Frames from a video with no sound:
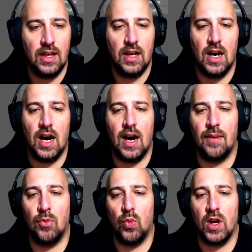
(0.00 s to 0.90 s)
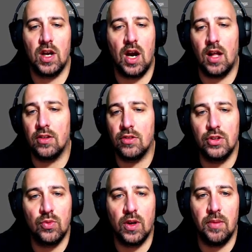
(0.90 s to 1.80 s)
what color you
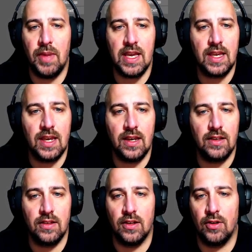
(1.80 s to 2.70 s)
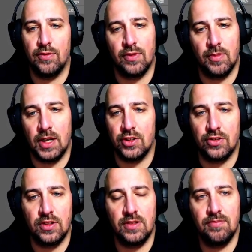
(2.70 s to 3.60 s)
want to make it, you know, for my
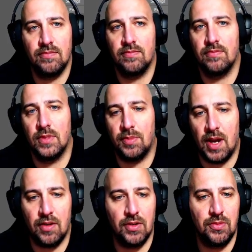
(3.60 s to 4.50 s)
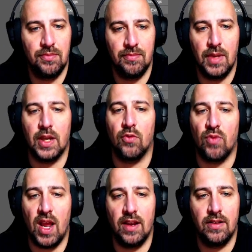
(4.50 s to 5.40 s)
stream, Pyro, make it red,